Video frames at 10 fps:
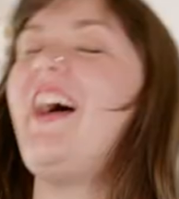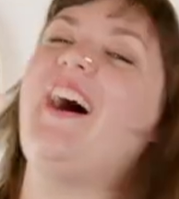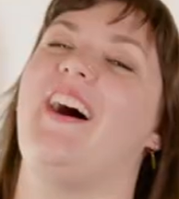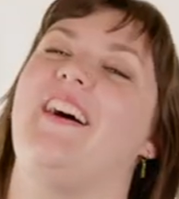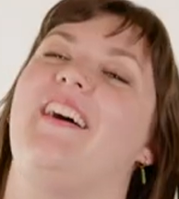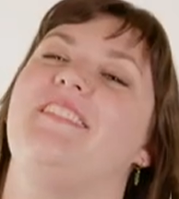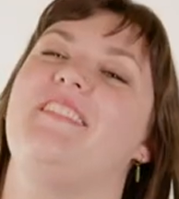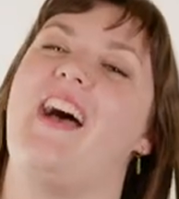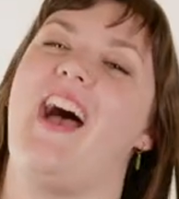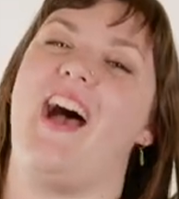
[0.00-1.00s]
Uh,
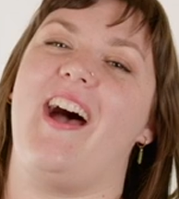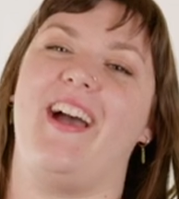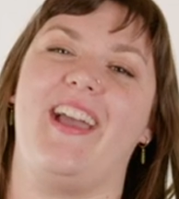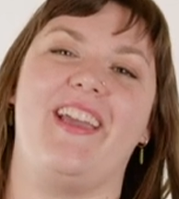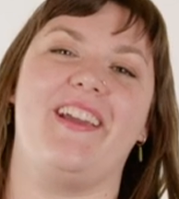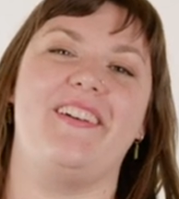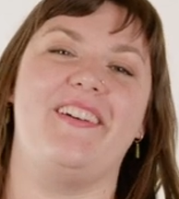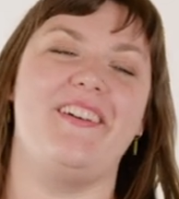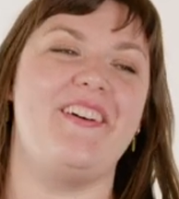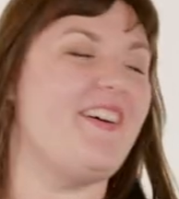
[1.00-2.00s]
I
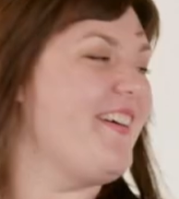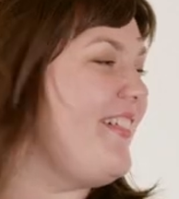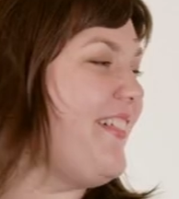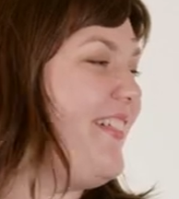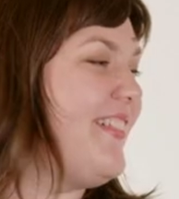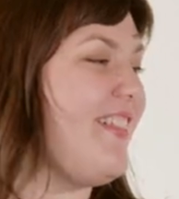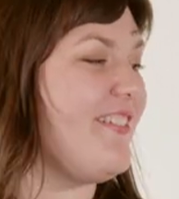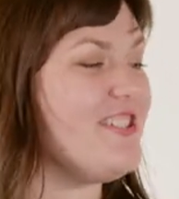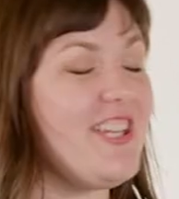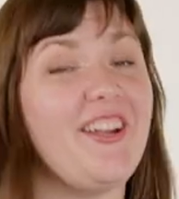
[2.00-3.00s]

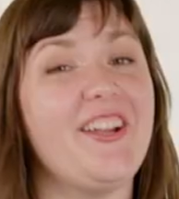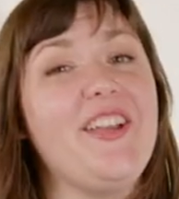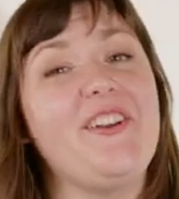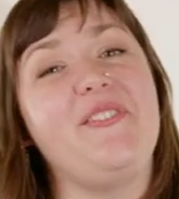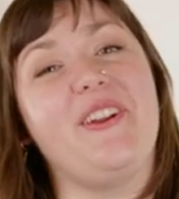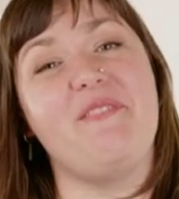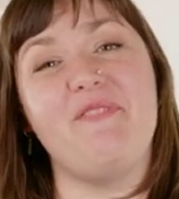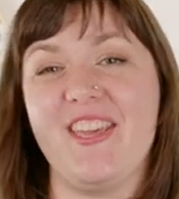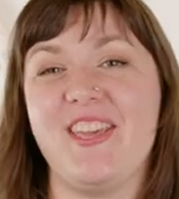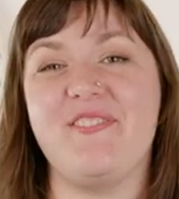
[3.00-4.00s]
love sharing what I'm
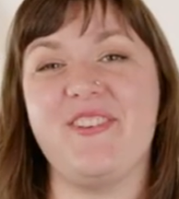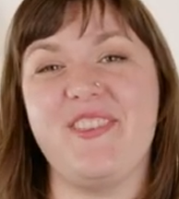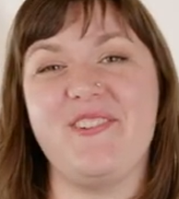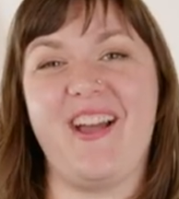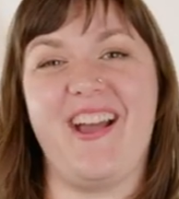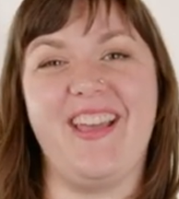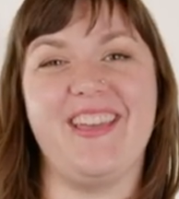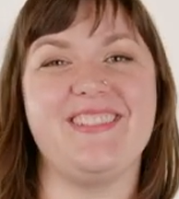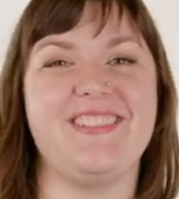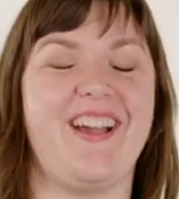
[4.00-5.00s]
making with you guys.